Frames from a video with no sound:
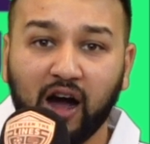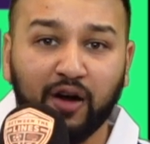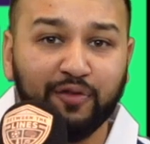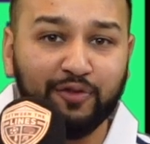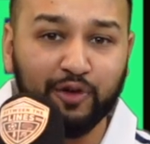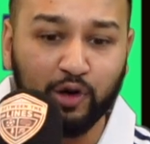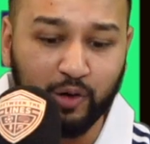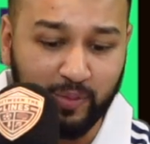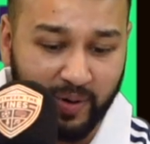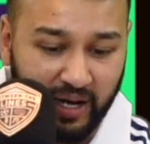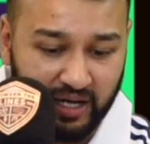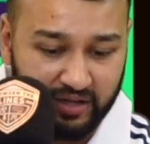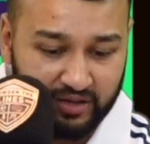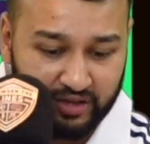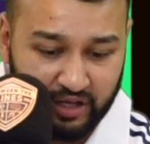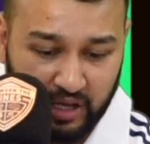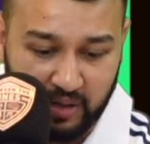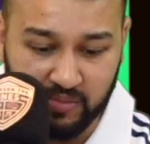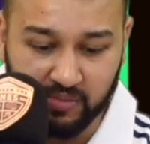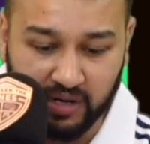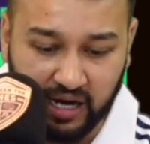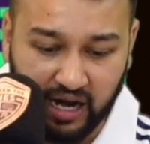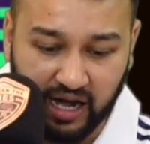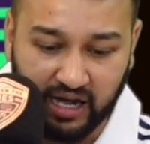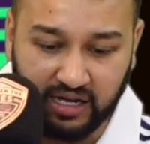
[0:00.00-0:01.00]
I feel about
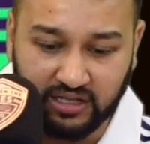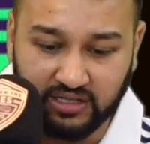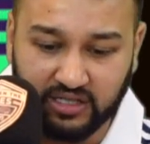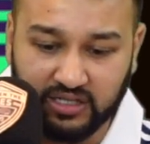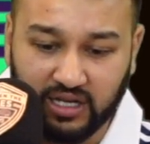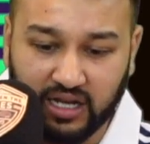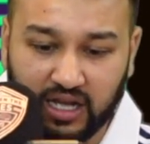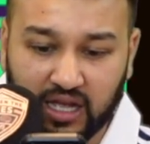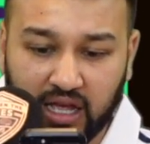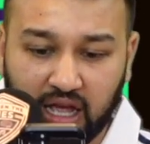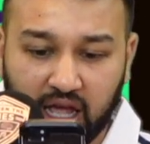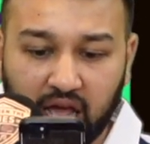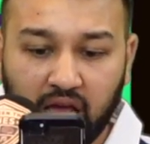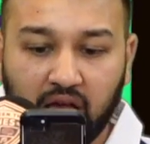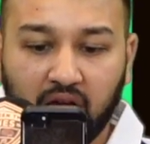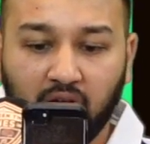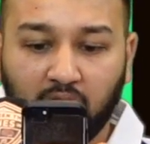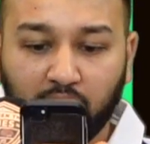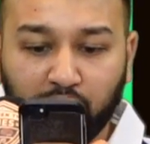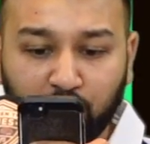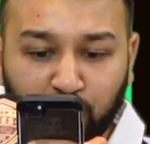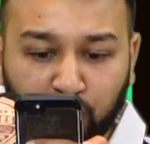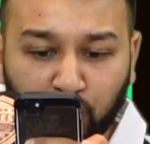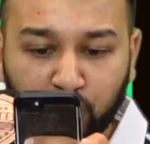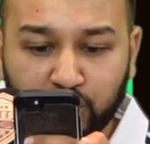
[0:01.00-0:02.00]
them guys.
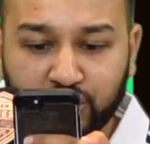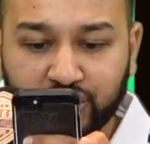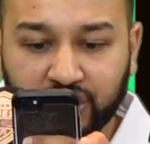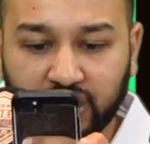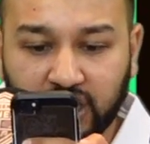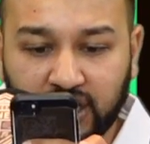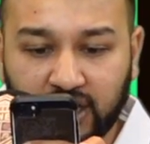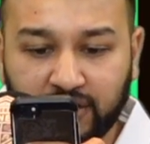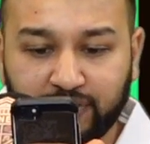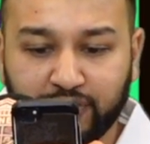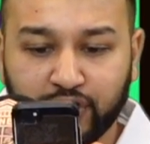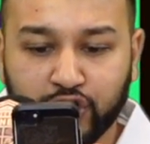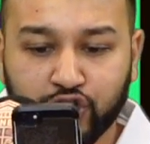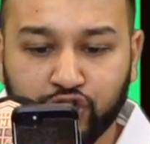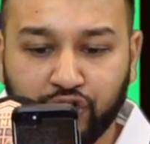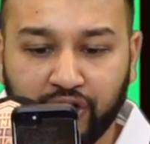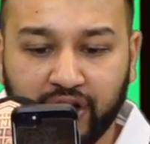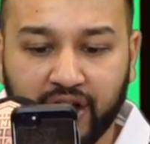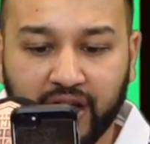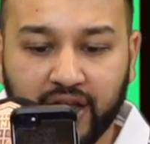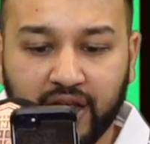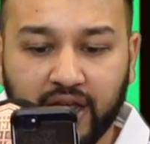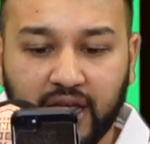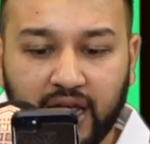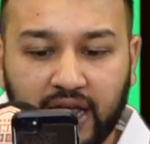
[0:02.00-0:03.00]
Unfortunately for
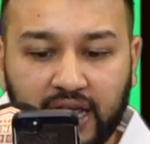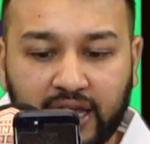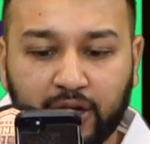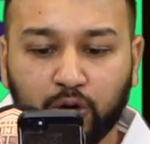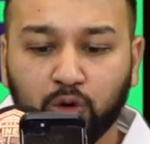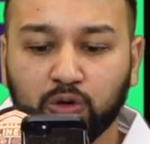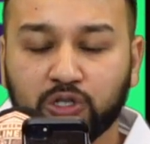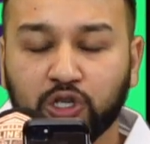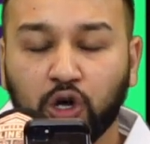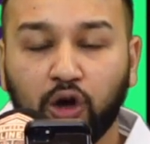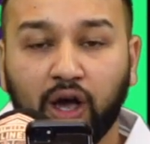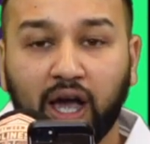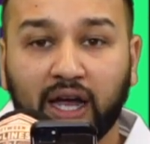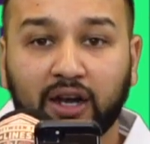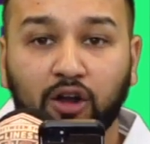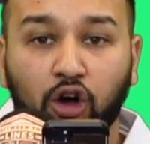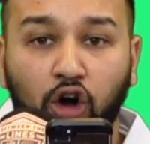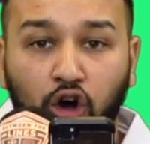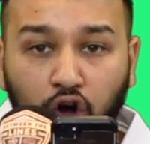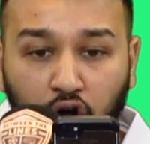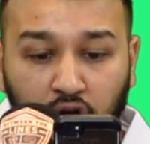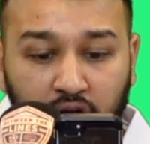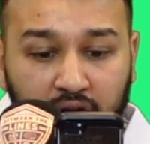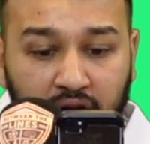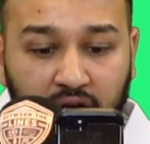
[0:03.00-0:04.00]
Dre, he also had
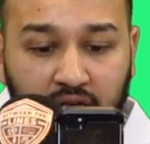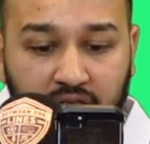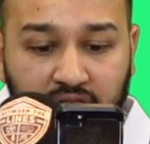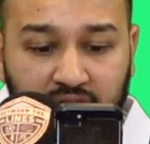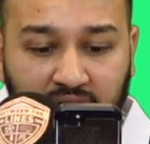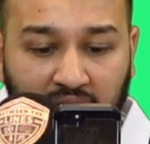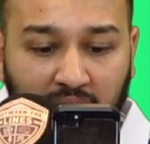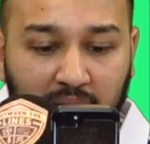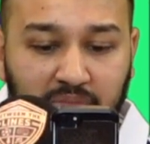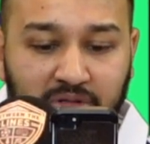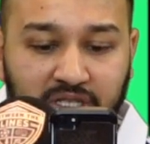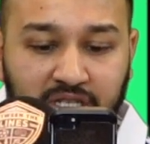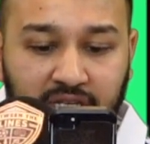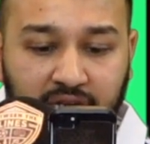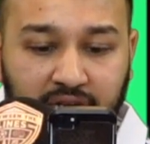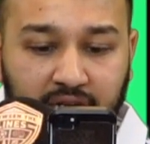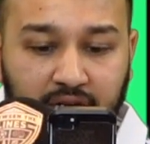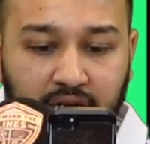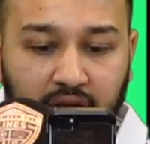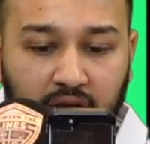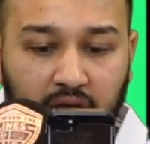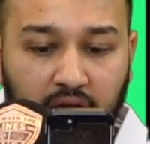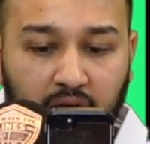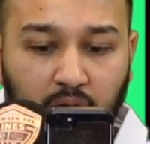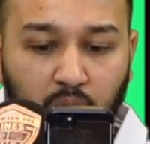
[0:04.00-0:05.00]
Haaland as
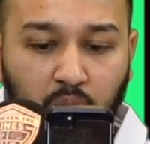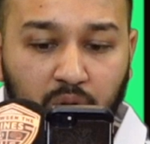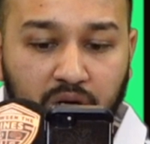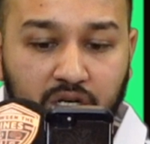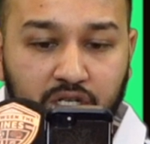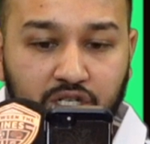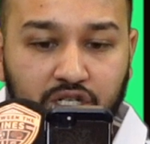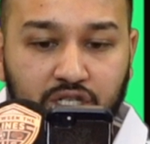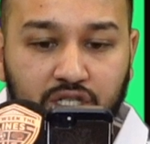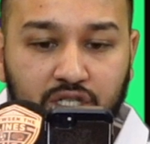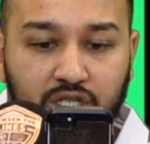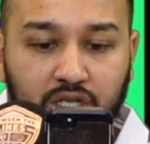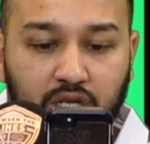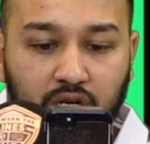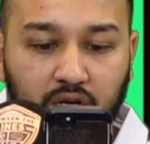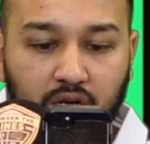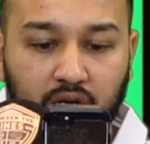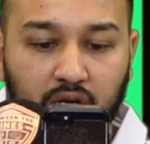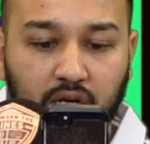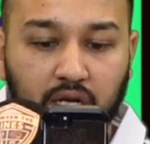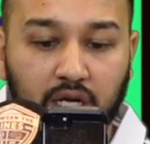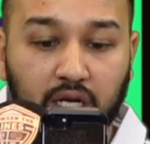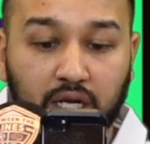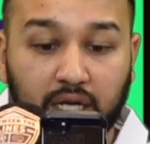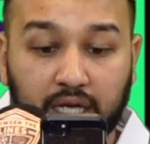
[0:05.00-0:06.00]
captain, which
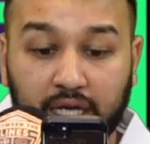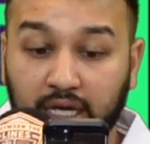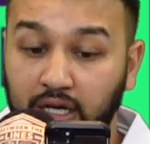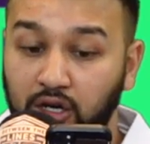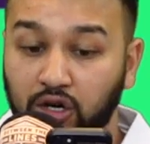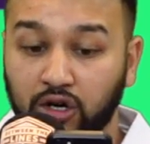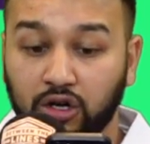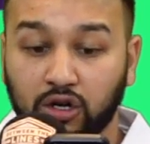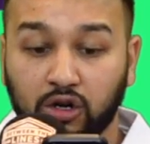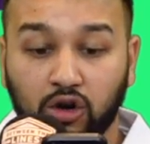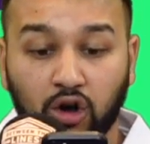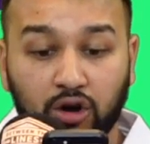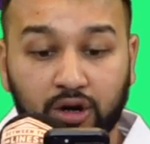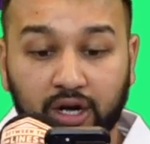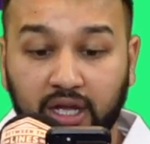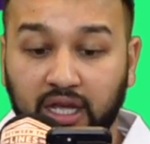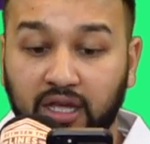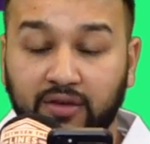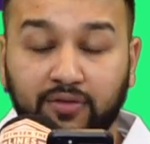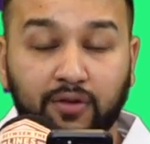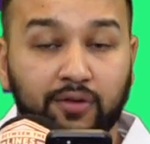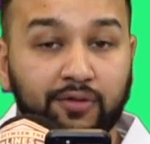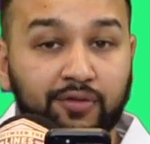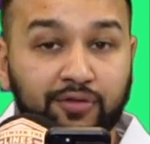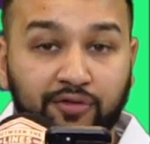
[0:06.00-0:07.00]
he could have gone
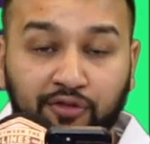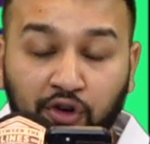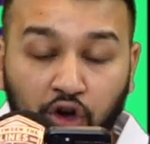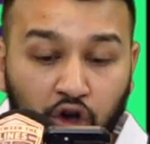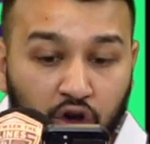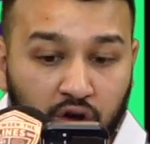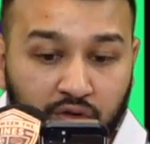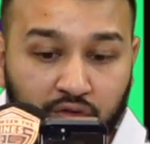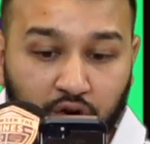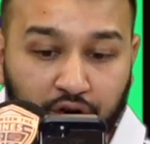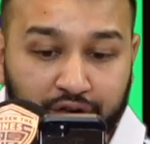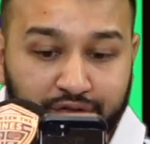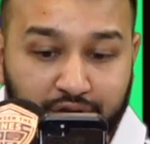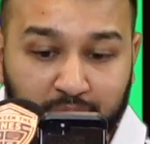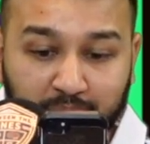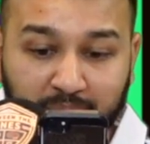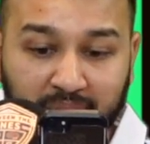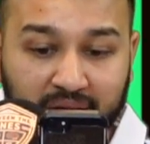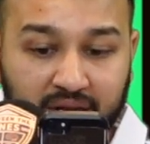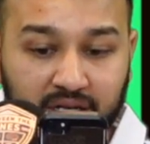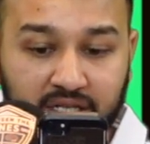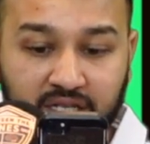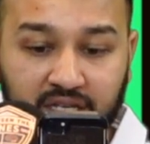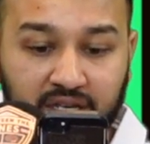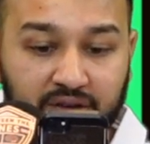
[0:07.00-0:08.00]
even further if he
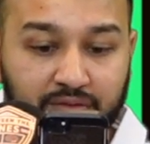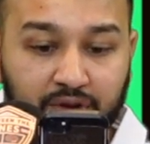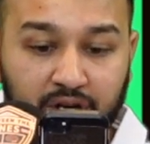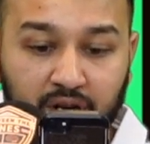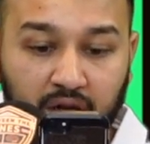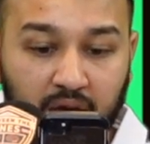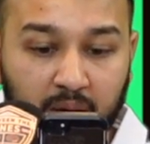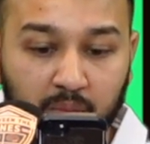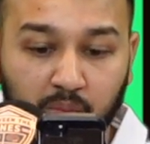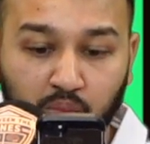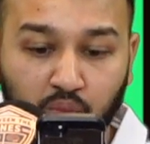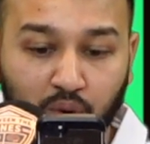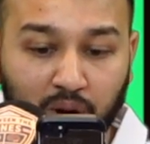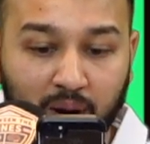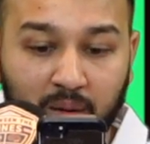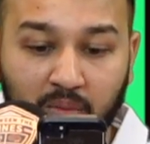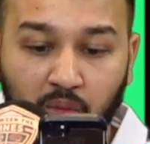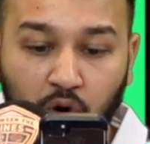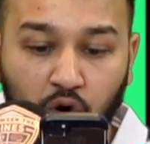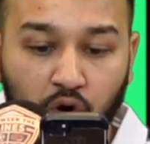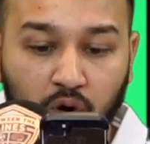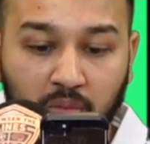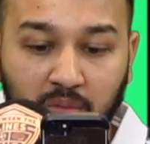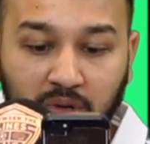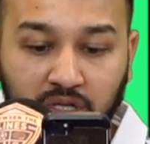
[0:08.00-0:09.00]
picked even Mbeumo
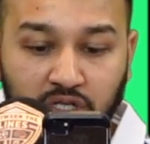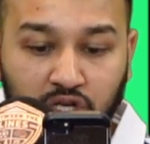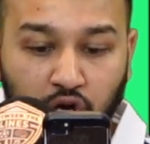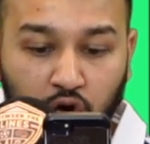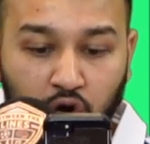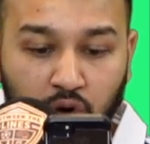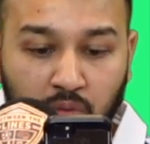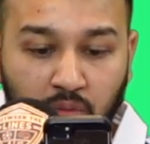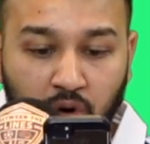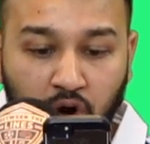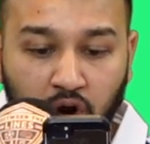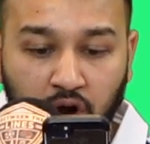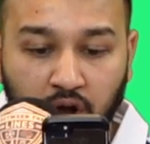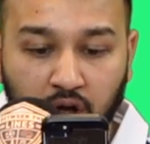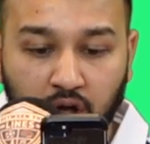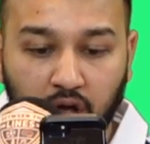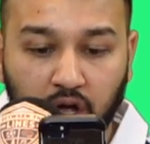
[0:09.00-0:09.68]
or Mitoma.